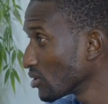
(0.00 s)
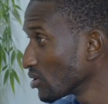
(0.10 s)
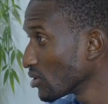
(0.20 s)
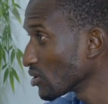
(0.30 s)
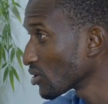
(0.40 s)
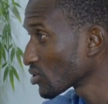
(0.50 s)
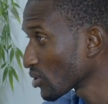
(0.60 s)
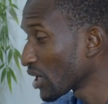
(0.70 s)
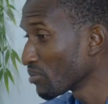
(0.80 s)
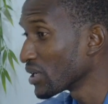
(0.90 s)
You know, so
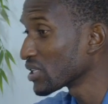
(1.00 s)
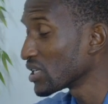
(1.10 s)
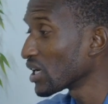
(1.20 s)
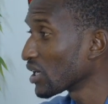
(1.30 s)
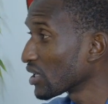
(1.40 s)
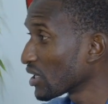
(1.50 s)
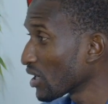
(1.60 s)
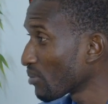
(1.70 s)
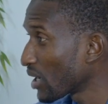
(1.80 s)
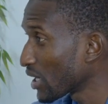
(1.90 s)
that means they
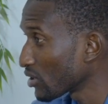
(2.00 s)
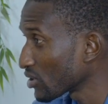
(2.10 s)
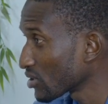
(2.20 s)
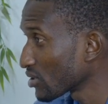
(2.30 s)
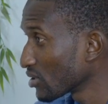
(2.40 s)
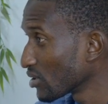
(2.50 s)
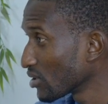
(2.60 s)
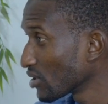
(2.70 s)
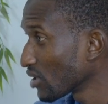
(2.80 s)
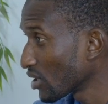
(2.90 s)
are behind us,
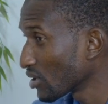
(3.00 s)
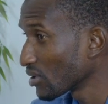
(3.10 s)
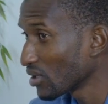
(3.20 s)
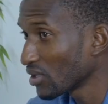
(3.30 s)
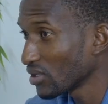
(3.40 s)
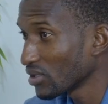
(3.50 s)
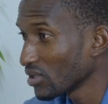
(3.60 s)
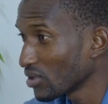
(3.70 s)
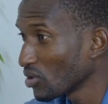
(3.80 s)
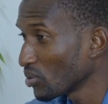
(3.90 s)
and
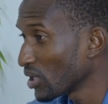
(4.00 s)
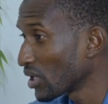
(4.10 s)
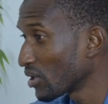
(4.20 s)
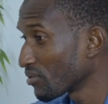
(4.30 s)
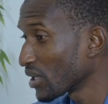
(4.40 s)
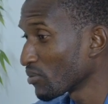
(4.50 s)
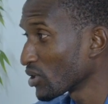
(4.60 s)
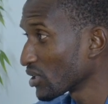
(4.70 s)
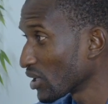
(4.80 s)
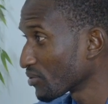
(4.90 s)
you know, we are very
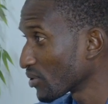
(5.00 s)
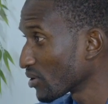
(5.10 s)
much grateful.